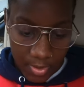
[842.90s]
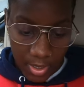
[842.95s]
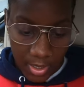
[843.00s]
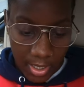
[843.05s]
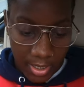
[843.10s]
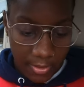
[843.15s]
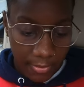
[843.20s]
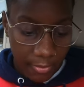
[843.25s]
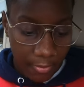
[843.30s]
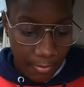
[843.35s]
so I
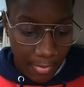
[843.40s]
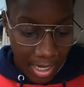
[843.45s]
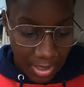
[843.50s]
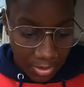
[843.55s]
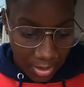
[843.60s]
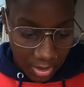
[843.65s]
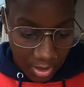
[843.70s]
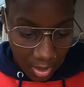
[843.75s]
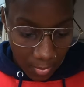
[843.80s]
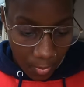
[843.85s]
guess if you
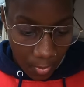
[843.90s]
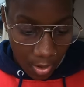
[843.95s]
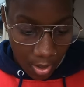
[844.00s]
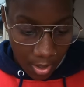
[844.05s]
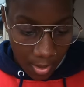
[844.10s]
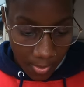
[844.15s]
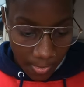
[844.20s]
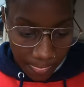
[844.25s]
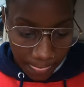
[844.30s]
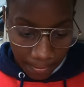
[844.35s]
match with
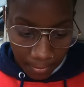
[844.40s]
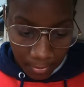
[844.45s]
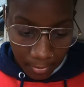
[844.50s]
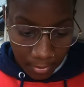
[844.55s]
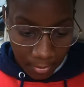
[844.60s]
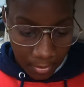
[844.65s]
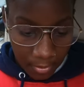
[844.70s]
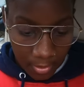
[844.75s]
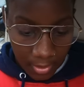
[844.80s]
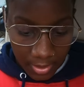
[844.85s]
someone,
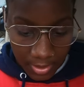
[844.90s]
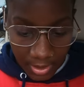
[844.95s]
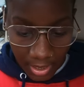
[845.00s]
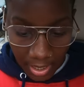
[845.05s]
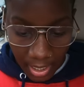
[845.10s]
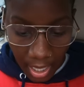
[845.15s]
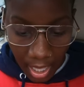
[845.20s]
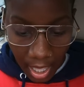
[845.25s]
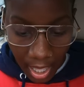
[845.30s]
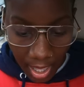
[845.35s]
you can
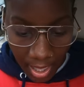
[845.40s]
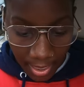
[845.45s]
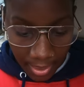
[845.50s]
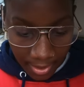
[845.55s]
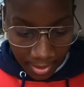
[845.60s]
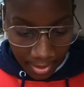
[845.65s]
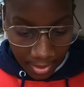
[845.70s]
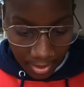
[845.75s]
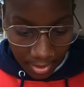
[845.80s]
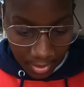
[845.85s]
say
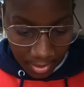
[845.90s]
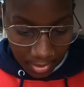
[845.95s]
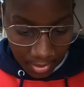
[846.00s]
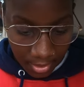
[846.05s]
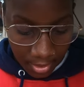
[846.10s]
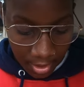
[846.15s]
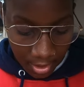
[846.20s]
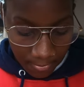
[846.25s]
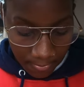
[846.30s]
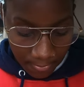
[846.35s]
hi,
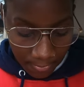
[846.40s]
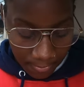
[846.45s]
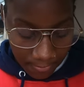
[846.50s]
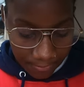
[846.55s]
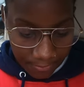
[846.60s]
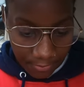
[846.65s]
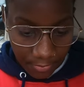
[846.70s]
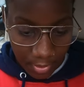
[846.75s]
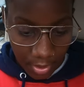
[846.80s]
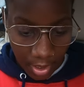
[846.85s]
um,
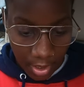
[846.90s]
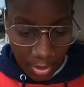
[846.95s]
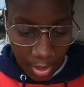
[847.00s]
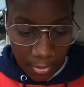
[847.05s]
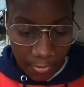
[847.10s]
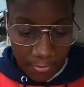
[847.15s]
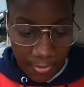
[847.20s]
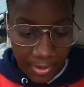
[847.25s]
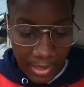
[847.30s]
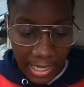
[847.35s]
I
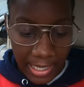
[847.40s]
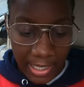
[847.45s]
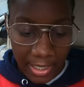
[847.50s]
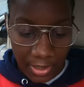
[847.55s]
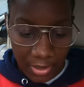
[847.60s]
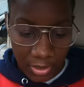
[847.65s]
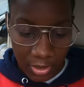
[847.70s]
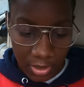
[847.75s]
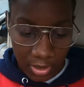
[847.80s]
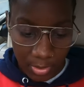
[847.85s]
don't think they
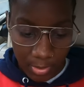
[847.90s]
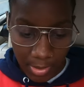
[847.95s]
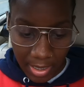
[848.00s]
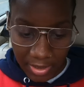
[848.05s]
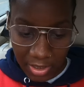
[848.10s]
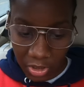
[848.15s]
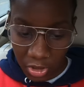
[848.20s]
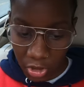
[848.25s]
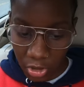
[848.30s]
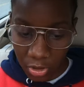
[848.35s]
can just
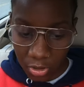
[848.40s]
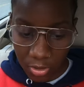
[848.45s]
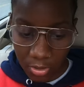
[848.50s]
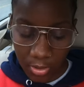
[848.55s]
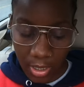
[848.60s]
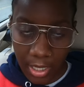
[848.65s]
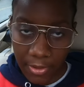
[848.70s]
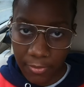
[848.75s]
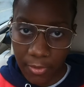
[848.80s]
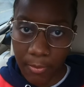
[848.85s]
message you.
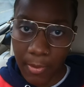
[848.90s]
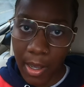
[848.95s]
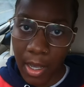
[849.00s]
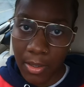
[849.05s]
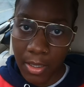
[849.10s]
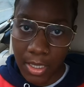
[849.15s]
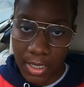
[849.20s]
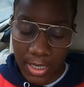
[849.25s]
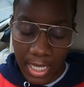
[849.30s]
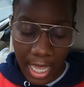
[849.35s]
That's from my
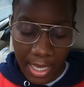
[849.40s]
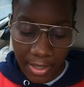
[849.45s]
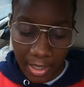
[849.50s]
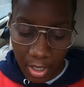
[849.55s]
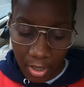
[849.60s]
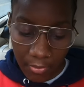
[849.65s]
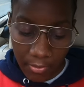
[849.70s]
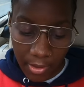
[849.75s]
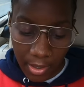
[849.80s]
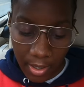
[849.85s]

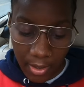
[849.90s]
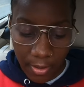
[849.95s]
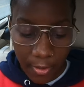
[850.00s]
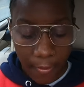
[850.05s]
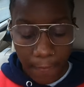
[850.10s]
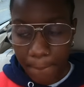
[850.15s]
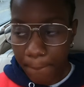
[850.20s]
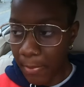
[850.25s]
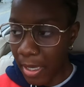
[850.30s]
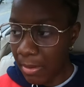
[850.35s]
understanding of it.
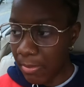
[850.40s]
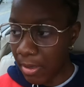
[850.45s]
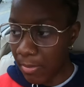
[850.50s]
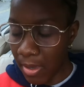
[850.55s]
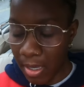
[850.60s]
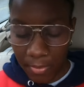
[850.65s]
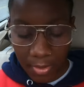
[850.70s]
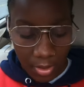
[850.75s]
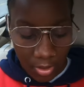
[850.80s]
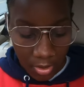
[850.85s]
Maybe,
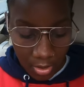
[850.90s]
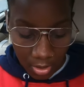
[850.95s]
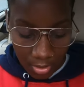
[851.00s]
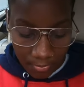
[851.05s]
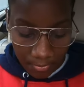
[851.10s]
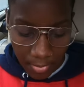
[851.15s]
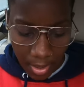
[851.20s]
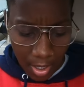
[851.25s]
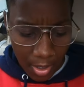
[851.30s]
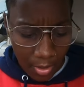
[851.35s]
maybe not,
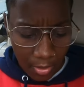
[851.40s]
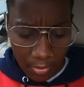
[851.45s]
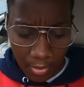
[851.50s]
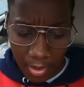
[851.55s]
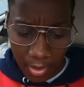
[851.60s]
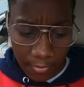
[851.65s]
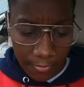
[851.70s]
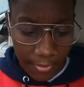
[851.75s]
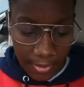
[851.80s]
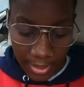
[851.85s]
but I don't, I
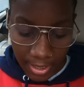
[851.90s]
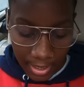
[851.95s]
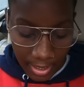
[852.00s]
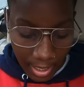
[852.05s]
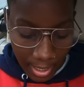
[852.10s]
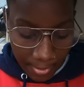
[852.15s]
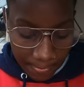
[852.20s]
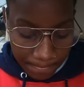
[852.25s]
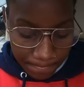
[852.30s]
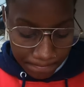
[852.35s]
don't think they
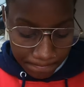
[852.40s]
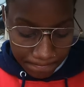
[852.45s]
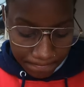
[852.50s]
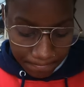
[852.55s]
can.